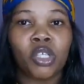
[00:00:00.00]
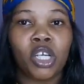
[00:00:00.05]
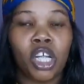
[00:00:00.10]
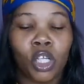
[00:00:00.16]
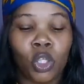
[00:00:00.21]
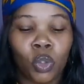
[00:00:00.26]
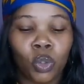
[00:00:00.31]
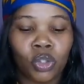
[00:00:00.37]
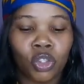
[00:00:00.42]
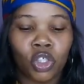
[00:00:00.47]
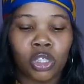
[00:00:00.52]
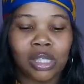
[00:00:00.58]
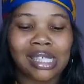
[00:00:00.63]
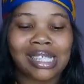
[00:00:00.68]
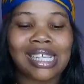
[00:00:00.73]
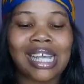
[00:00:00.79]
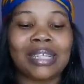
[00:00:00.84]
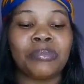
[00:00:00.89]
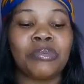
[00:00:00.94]
alone, you
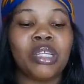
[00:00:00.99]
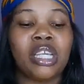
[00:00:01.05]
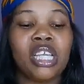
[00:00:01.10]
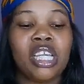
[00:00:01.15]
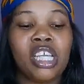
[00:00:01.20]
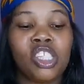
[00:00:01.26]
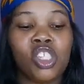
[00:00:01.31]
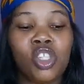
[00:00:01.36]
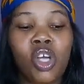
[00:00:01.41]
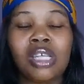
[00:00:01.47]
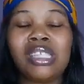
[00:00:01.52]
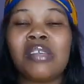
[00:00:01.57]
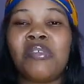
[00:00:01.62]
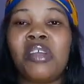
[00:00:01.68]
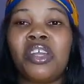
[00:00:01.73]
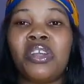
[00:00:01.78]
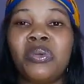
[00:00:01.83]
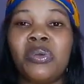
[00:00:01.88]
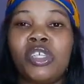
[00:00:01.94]
understand, it does a
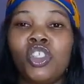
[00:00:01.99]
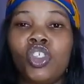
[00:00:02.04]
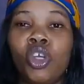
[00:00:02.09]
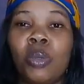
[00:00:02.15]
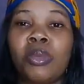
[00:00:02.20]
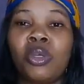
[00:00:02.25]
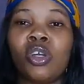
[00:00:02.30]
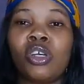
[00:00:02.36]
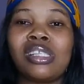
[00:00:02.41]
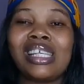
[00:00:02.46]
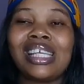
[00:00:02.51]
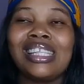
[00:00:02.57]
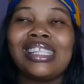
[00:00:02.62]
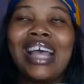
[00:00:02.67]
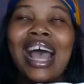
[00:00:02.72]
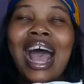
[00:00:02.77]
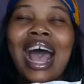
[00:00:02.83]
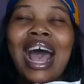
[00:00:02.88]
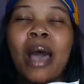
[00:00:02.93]
very great job because it
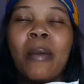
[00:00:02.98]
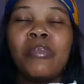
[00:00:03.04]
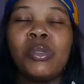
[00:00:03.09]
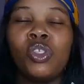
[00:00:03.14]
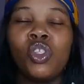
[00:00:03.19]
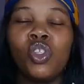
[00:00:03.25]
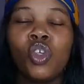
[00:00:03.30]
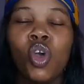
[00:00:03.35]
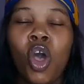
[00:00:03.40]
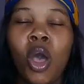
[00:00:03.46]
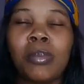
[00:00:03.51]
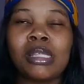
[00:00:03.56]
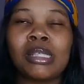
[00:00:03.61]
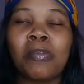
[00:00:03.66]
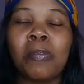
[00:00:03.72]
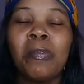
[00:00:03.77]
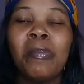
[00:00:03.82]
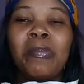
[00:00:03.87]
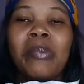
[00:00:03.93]

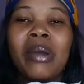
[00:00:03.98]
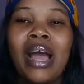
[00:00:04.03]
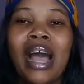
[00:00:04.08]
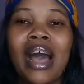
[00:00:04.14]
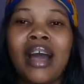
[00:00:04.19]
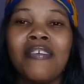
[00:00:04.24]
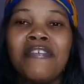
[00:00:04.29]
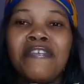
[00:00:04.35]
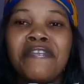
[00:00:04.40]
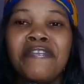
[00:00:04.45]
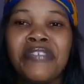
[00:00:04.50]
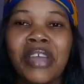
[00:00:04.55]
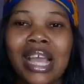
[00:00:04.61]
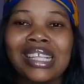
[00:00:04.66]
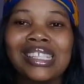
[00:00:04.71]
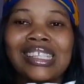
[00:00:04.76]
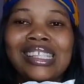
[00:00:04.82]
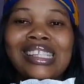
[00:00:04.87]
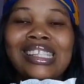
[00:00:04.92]
absorbs
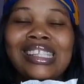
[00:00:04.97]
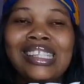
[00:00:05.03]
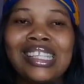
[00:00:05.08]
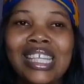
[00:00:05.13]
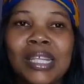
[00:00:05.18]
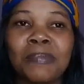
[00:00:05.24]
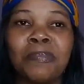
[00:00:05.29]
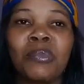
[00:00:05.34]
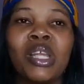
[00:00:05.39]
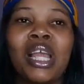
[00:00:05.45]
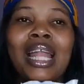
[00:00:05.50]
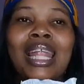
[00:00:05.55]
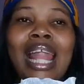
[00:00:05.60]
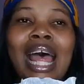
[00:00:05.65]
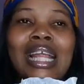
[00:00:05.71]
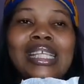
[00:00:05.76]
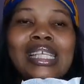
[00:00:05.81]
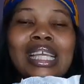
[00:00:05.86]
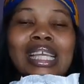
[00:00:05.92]
perfectly.
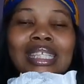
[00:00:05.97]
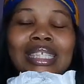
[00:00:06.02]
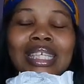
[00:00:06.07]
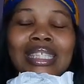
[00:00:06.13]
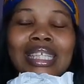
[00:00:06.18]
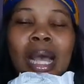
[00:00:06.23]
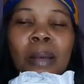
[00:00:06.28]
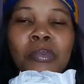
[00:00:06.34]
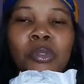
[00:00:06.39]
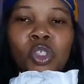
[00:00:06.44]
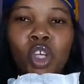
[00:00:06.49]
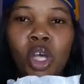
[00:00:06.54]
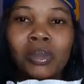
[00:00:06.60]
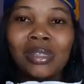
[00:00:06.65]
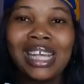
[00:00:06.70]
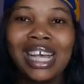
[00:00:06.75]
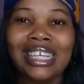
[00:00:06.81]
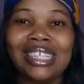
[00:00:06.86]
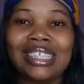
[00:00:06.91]
Like, it
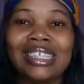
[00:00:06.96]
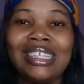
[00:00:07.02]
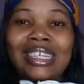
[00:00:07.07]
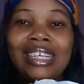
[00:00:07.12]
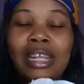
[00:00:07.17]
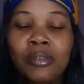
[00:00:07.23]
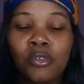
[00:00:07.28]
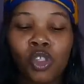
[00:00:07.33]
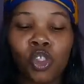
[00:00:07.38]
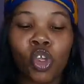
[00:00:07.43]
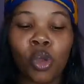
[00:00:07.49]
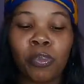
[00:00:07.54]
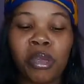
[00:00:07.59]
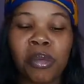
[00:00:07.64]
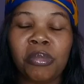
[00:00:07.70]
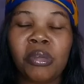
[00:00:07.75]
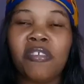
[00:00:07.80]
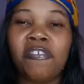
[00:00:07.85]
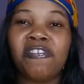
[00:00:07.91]
absorbs and it leaves your
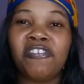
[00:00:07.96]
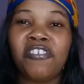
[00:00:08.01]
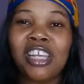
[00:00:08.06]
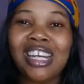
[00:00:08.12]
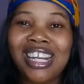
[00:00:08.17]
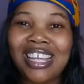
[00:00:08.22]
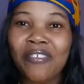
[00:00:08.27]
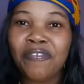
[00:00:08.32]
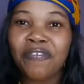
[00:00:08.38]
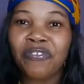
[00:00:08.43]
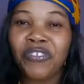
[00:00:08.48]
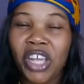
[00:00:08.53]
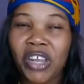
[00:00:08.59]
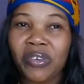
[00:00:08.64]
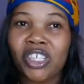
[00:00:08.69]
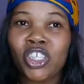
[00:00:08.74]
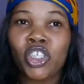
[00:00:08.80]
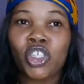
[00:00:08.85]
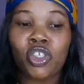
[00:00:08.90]
baby feeling
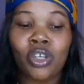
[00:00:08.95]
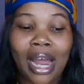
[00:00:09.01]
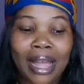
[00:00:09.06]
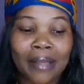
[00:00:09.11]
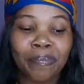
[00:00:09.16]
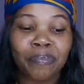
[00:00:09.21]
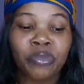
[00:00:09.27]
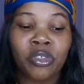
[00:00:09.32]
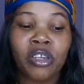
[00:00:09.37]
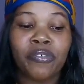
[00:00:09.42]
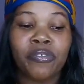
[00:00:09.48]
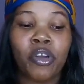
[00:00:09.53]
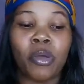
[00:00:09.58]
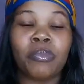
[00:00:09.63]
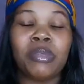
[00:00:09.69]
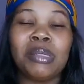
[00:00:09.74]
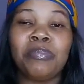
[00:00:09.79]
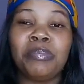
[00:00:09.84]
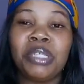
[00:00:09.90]
very dry
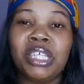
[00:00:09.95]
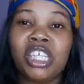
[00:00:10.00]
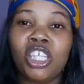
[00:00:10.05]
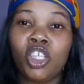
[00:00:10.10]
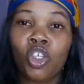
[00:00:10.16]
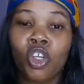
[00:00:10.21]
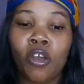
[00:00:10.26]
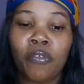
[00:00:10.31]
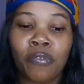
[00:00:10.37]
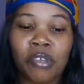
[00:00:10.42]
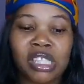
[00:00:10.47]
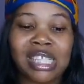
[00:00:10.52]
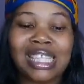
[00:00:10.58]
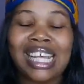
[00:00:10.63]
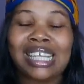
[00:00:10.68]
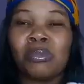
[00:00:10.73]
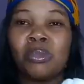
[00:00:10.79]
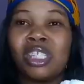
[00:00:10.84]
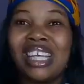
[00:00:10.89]
from the beginning of it.
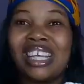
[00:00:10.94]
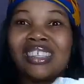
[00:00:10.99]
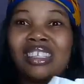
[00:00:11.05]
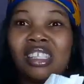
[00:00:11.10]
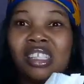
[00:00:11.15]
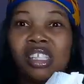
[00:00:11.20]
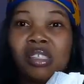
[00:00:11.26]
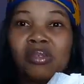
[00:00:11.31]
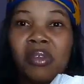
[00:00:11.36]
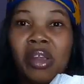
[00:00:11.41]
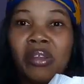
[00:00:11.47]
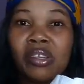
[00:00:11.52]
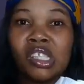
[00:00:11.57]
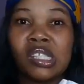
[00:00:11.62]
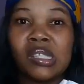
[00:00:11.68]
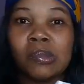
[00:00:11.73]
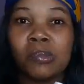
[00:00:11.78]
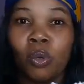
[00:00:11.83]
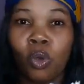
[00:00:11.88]
In as much as it is very
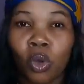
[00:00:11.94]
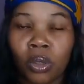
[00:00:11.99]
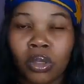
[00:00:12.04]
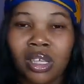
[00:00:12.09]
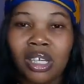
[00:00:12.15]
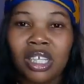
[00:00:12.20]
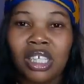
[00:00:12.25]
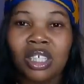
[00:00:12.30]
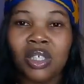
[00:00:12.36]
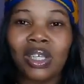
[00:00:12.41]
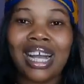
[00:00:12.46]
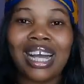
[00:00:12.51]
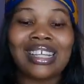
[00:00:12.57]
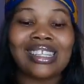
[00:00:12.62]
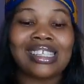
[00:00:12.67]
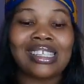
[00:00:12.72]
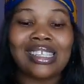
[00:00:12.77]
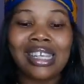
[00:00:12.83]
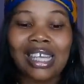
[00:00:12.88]
small, you
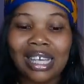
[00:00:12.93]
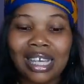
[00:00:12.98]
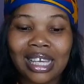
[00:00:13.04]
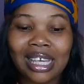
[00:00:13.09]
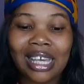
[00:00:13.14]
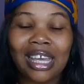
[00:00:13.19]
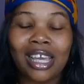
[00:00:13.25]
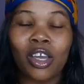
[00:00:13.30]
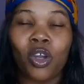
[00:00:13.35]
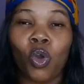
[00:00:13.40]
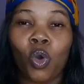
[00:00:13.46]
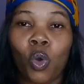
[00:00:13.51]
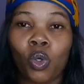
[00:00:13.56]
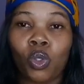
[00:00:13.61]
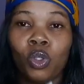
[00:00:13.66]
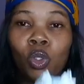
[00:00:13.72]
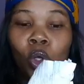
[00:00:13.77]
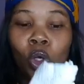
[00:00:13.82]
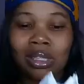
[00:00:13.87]
can take a
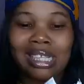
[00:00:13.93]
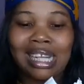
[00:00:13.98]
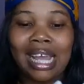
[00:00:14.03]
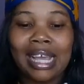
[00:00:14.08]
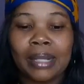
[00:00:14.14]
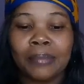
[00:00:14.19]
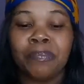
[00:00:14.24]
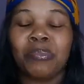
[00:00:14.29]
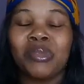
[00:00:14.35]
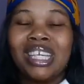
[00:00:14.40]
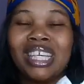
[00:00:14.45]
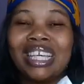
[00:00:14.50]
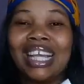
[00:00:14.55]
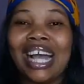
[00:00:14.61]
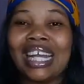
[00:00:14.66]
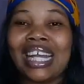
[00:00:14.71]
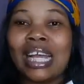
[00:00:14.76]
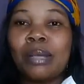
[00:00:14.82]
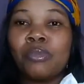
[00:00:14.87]
whole lot. Like, it
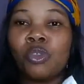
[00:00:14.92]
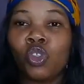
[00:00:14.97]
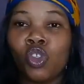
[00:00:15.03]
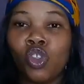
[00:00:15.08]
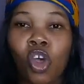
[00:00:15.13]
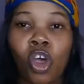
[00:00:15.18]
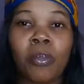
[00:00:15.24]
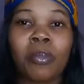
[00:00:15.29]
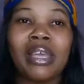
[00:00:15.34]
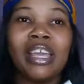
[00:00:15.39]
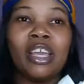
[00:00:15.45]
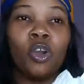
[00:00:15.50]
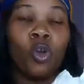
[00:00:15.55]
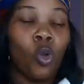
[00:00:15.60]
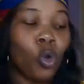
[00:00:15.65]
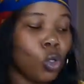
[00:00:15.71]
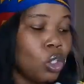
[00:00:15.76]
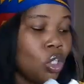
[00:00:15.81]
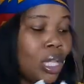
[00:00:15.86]
can absorb a
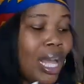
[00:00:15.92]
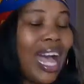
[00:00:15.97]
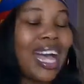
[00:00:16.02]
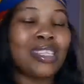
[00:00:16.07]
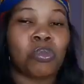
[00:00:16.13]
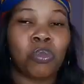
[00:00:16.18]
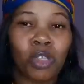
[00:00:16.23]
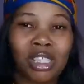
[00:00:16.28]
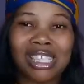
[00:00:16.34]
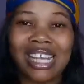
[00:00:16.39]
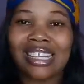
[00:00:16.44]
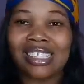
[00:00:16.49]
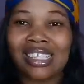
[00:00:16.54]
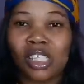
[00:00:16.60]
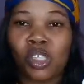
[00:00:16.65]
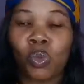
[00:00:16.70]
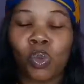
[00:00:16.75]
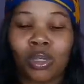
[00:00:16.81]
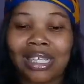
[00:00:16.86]
whole, as much as
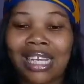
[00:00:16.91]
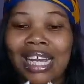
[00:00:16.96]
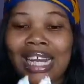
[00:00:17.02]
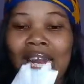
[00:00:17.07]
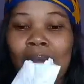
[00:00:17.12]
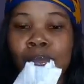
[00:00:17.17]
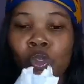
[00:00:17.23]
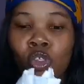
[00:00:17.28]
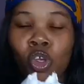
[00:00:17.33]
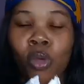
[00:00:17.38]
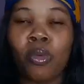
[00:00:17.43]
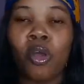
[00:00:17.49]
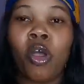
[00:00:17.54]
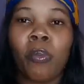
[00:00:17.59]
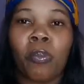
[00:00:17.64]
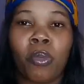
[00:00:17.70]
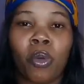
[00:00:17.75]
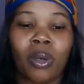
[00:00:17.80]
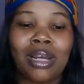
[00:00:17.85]
this one can absorb.
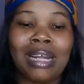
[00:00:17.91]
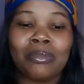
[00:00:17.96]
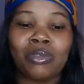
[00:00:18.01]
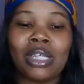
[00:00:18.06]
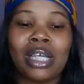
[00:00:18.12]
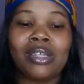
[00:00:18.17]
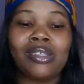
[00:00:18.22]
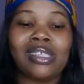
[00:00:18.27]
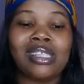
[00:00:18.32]
But what I'm trying